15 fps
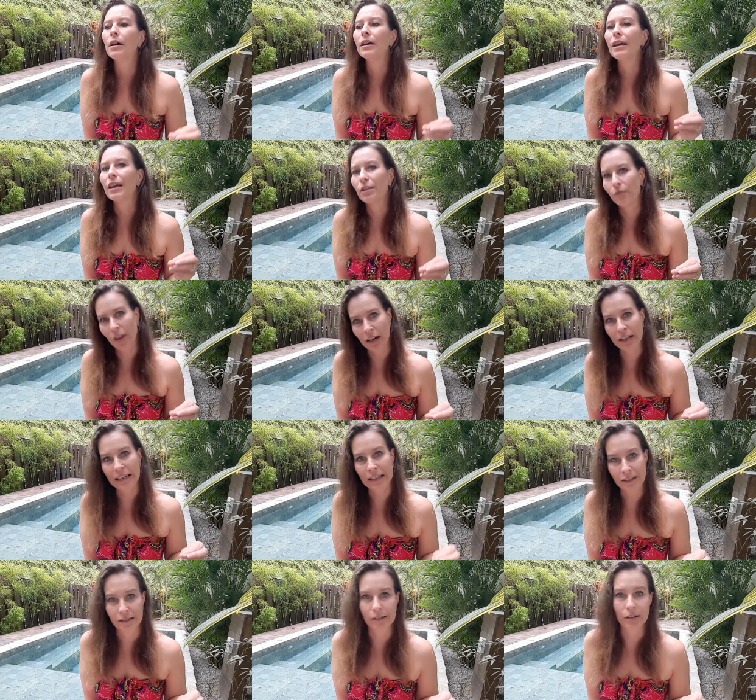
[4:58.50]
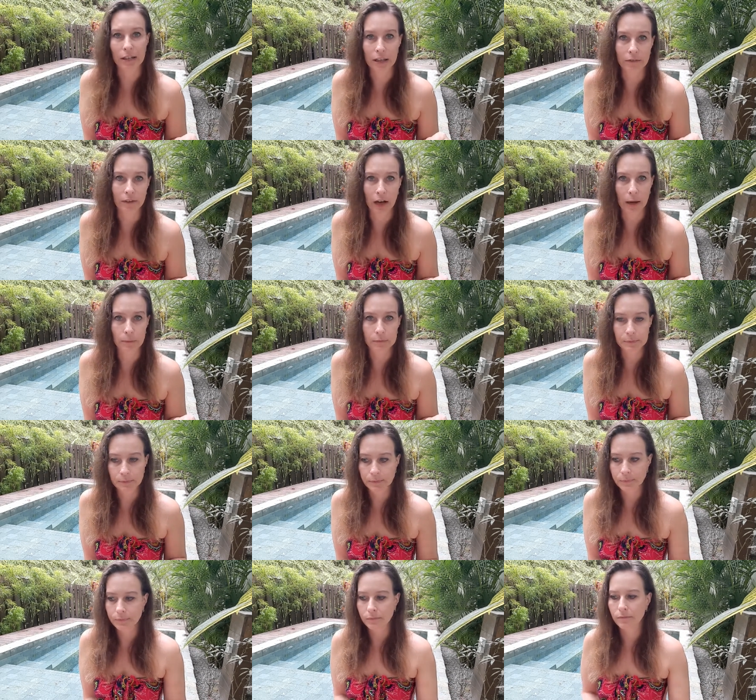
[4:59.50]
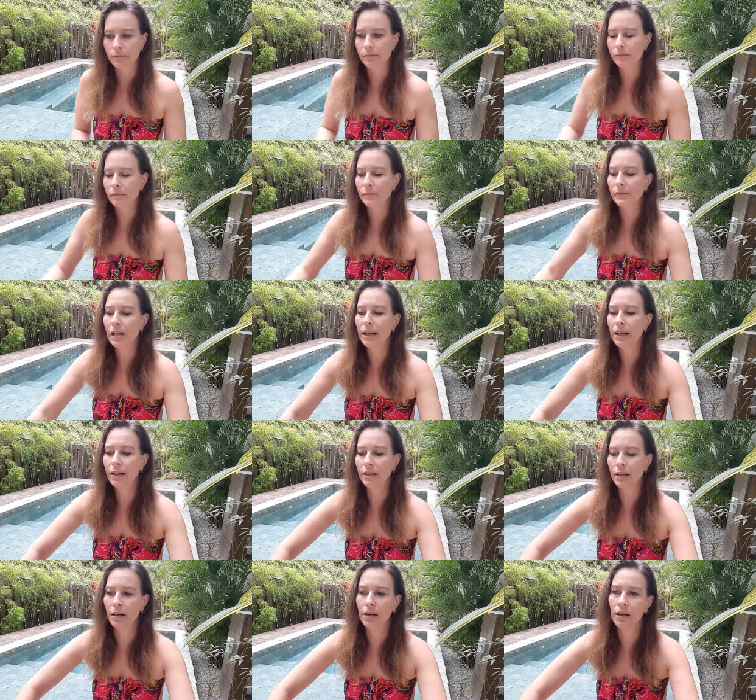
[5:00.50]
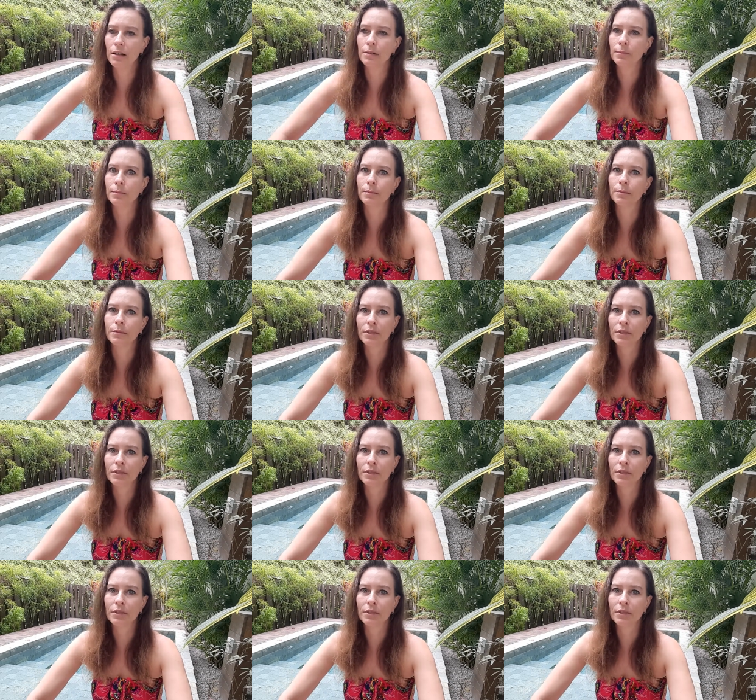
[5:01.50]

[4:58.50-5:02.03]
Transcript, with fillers: it's very easy to give up. And um,